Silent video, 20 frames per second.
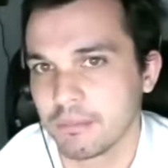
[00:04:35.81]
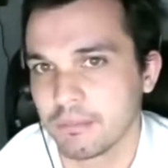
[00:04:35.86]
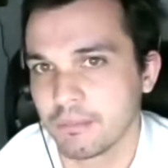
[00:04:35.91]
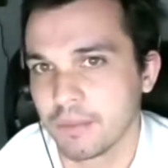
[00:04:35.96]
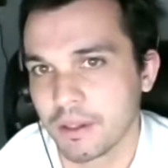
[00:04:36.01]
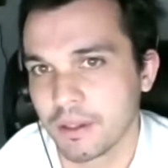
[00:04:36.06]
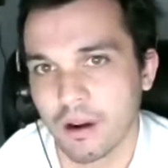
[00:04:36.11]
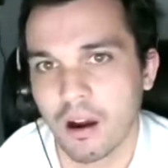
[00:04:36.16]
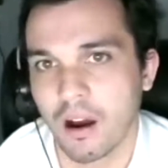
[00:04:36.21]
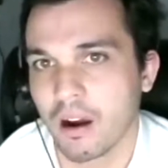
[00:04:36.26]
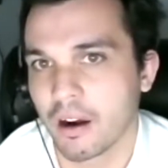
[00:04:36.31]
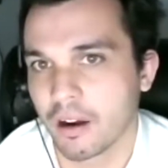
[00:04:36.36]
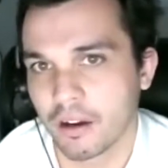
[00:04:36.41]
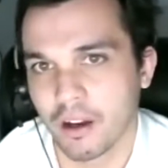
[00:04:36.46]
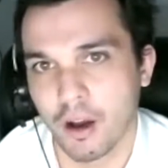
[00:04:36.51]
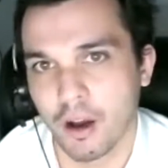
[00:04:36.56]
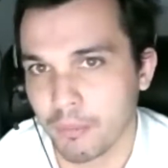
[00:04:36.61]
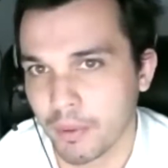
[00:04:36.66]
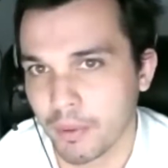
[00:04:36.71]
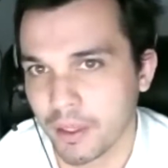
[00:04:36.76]
But there are
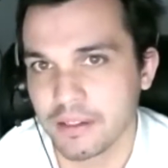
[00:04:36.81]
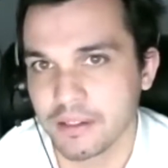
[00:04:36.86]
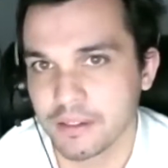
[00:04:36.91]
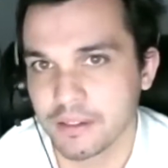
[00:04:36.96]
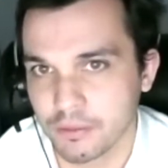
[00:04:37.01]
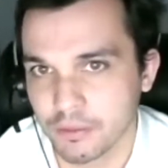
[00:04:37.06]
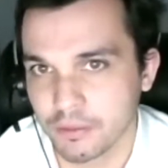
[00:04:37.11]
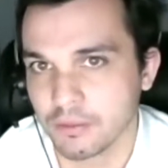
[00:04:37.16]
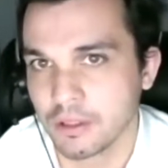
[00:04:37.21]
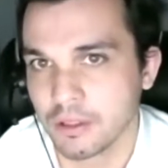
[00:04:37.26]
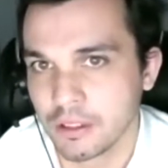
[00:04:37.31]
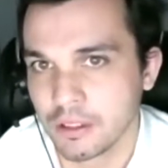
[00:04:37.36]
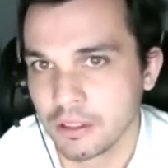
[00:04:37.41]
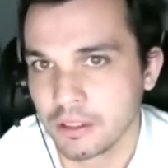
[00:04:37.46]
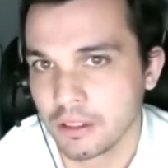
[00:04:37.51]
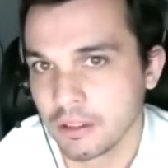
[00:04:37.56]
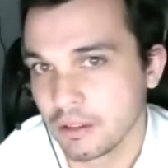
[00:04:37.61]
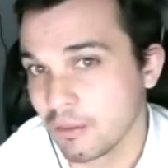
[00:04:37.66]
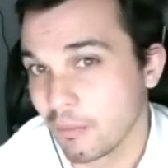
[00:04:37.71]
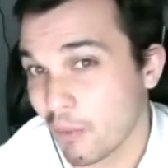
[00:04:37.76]
companies who
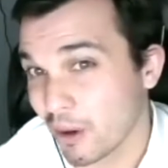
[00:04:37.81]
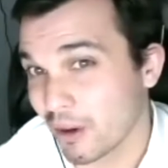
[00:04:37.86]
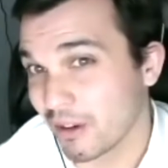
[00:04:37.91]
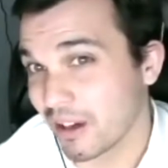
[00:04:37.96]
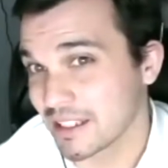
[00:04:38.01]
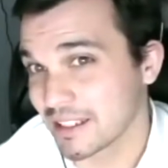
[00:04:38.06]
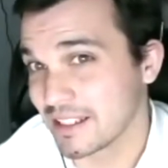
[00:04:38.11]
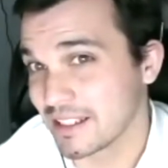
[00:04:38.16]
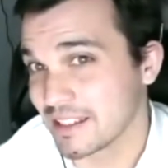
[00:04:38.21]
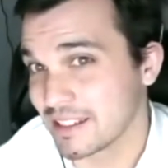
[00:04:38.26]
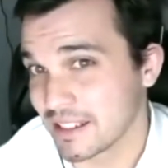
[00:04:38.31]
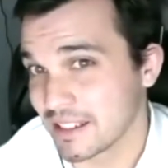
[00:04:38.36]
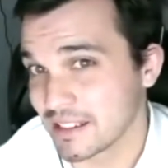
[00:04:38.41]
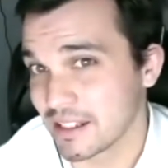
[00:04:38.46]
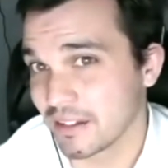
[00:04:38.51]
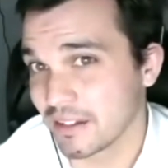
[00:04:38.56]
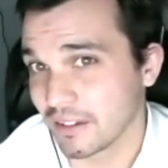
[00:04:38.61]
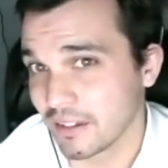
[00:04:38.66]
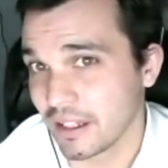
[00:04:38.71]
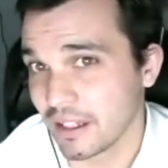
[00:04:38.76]
more or less
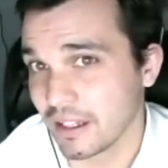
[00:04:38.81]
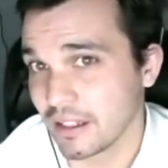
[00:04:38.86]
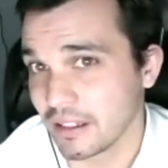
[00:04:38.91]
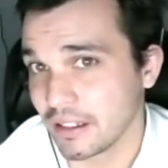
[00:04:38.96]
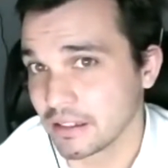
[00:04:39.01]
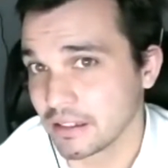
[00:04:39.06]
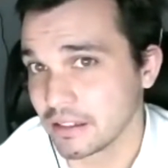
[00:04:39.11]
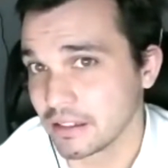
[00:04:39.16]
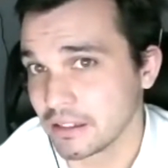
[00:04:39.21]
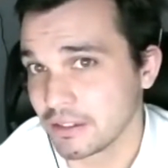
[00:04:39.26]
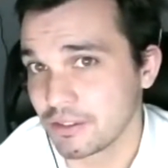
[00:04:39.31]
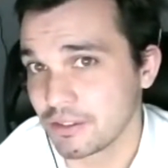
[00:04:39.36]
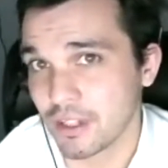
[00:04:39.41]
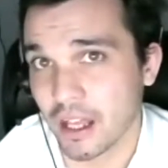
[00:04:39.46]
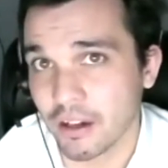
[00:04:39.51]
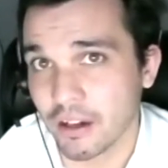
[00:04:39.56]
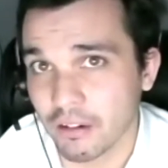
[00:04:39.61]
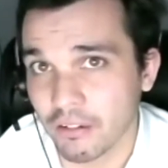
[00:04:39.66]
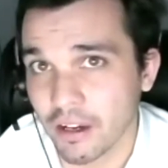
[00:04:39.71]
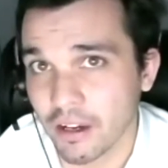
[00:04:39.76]
consistently
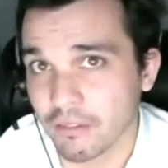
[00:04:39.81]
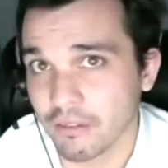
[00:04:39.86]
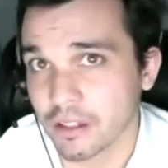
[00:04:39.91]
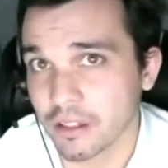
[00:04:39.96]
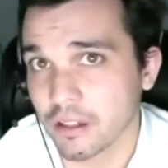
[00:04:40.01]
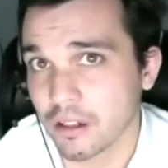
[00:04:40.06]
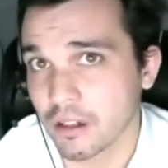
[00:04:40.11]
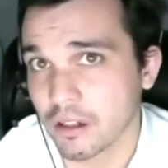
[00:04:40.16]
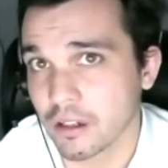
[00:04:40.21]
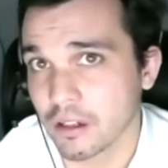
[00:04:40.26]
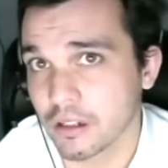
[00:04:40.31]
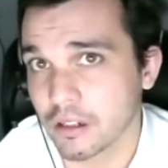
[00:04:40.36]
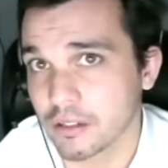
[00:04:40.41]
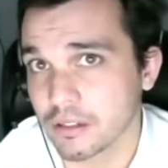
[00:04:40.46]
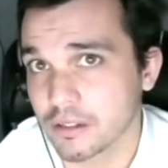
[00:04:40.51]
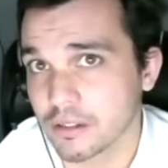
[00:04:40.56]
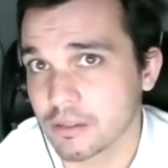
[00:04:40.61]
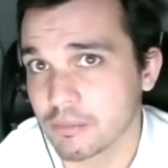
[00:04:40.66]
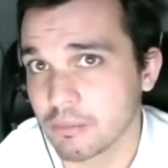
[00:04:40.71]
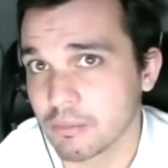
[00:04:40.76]
generate
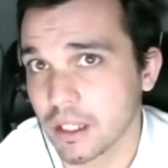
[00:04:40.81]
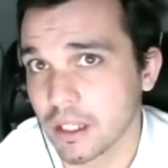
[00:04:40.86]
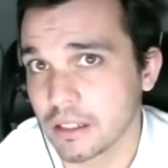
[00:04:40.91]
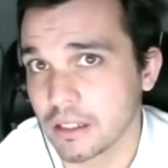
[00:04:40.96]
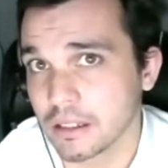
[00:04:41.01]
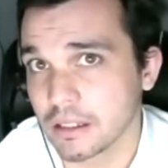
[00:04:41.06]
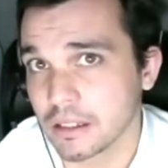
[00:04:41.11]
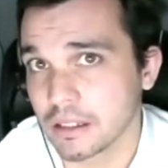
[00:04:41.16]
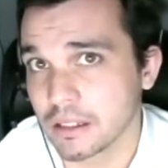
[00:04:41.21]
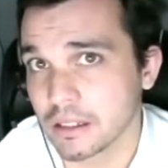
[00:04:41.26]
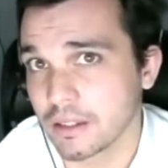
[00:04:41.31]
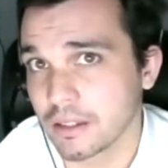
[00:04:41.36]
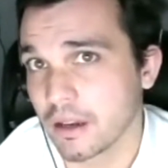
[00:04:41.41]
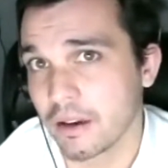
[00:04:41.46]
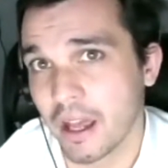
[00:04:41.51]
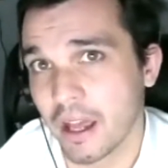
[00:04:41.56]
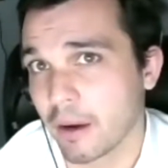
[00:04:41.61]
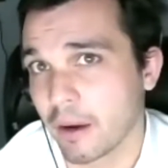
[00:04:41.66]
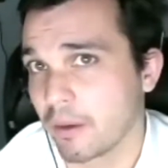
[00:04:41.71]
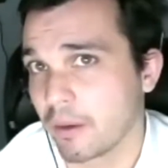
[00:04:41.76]
returns, but they're
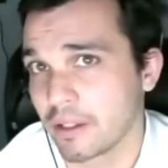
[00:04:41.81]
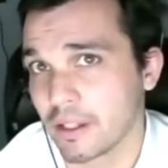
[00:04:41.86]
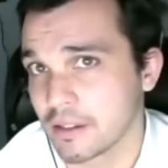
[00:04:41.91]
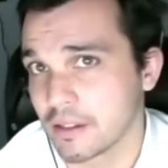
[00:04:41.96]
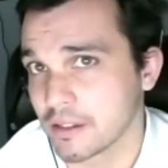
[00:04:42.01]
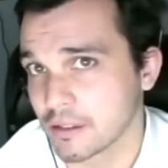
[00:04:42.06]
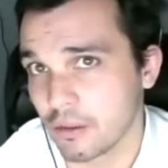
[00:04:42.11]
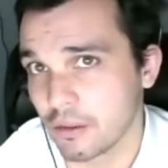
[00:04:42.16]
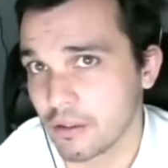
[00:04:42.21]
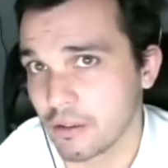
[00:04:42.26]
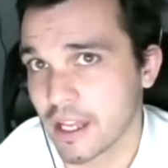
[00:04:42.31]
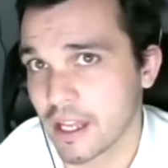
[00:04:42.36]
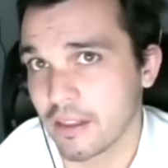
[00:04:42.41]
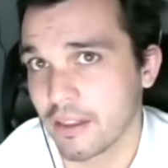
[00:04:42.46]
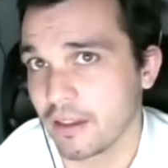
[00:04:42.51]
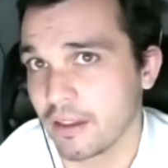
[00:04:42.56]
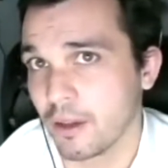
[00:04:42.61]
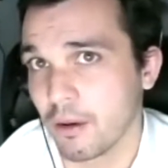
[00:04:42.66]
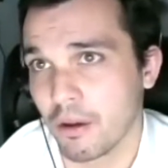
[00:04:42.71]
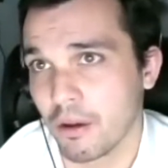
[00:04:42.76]
not going to disclose how
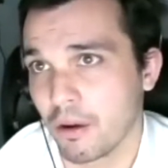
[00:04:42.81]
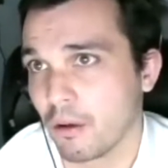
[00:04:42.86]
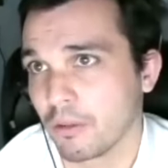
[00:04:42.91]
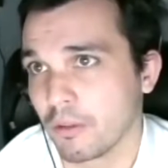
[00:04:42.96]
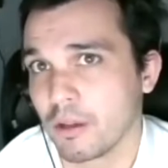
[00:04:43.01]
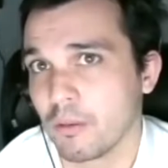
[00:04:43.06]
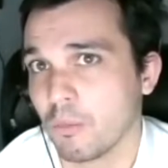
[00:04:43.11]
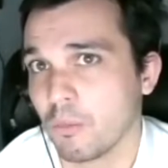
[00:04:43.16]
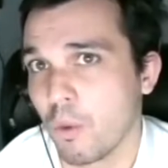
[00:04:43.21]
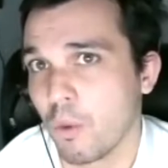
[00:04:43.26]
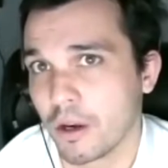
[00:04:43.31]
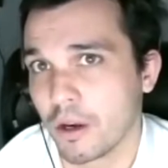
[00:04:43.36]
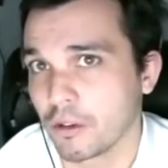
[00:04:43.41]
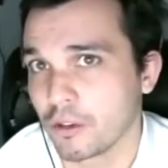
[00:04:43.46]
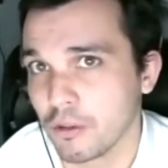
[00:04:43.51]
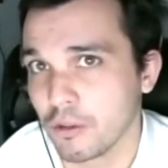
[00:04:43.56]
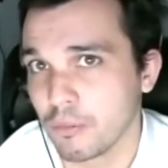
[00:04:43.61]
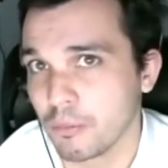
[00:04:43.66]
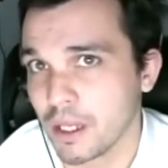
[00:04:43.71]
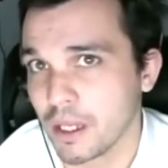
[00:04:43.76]
they do it. Only one or
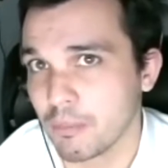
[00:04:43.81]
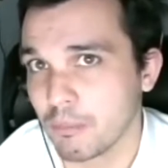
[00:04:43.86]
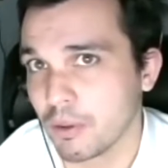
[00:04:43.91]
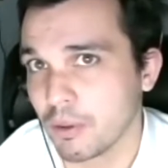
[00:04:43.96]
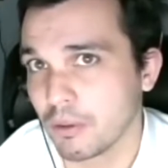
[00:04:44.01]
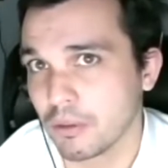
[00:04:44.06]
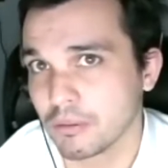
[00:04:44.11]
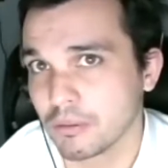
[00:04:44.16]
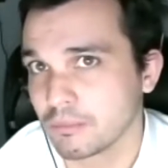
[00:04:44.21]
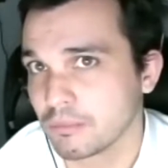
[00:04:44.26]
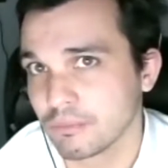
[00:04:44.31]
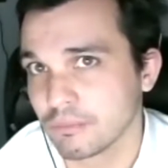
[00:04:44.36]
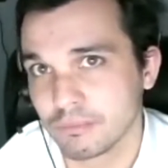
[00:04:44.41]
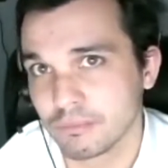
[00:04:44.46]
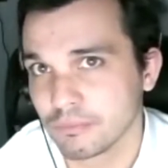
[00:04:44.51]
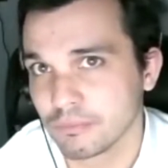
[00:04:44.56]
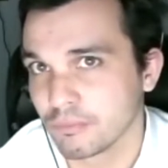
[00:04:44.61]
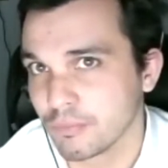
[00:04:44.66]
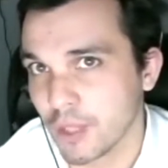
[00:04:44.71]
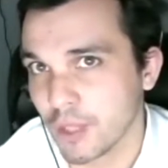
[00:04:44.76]
two people
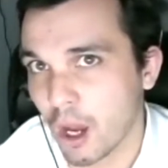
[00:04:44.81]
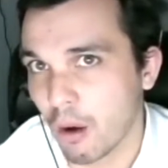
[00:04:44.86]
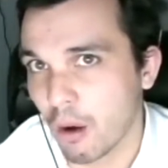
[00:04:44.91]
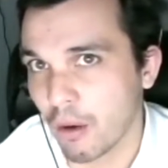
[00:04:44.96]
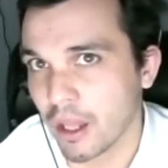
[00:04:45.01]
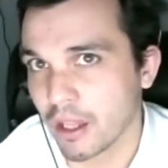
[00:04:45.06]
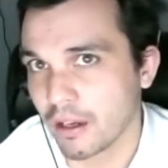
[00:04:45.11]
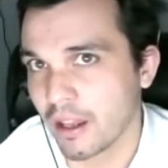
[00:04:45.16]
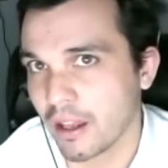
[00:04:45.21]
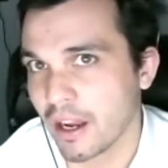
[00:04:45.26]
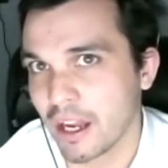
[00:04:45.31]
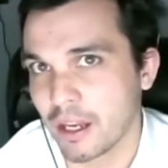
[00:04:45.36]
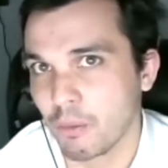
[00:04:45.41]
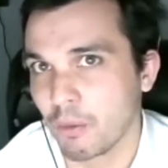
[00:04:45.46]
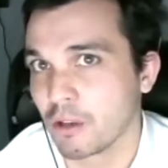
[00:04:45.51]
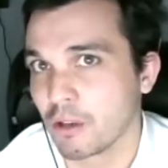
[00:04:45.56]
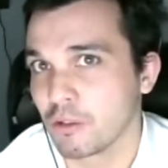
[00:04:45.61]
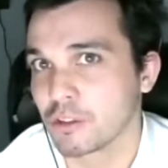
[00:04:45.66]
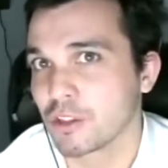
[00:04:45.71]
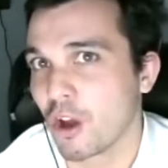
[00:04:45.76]
know it, and
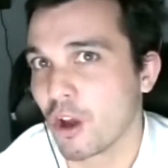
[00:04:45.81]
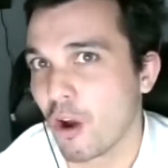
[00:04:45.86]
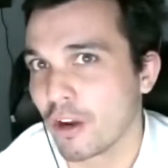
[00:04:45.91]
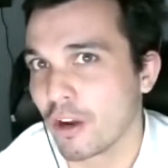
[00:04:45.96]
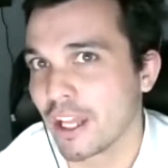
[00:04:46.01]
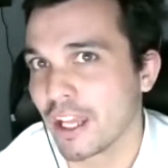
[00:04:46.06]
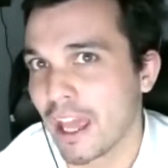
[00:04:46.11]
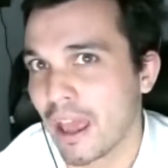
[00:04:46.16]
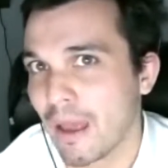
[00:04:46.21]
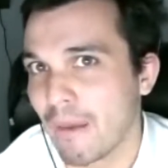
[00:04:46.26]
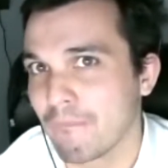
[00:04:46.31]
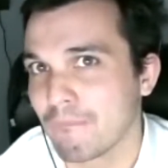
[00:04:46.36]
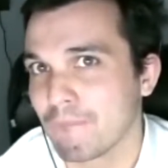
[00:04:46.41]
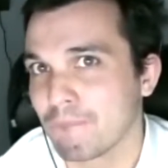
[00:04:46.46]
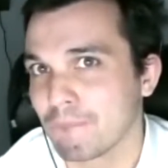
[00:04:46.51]
anyone who's coding it,